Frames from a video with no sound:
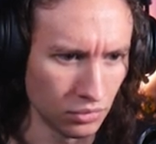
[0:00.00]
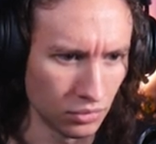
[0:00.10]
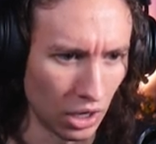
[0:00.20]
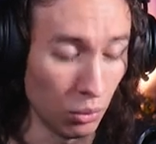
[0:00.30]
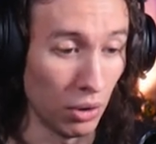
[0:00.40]

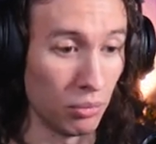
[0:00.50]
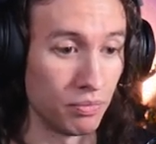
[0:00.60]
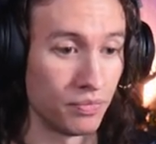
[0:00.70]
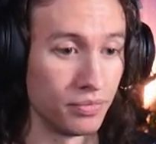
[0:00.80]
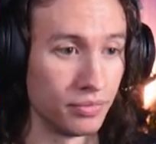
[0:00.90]
Oh, oh.
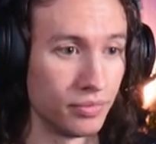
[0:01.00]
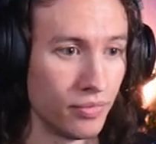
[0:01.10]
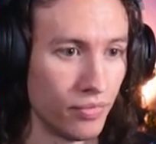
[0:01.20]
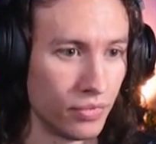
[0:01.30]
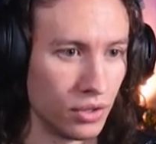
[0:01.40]

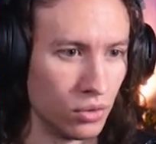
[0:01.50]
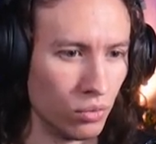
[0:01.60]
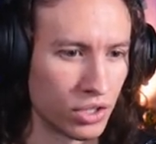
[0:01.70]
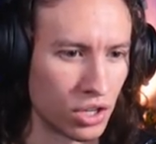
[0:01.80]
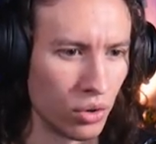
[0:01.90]

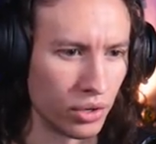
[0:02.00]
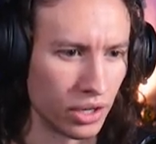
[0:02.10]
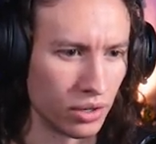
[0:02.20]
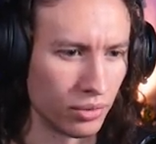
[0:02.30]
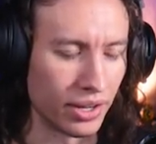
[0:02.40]
What's going,
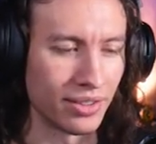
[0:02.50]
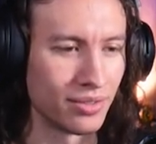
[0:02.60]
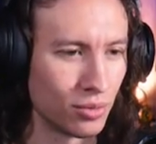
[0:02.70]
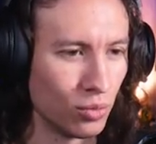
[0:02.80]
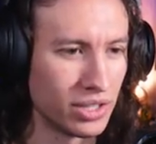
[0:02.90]
wait,
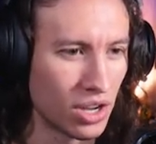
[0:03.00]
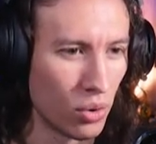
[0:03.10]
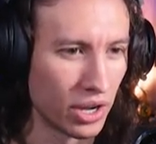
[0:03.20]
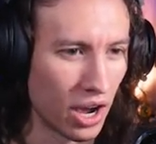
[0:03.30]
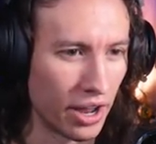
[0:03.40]
what's
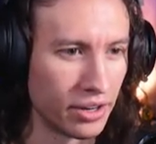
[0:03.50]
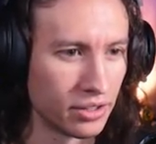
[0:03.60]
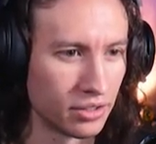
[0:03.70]
going on?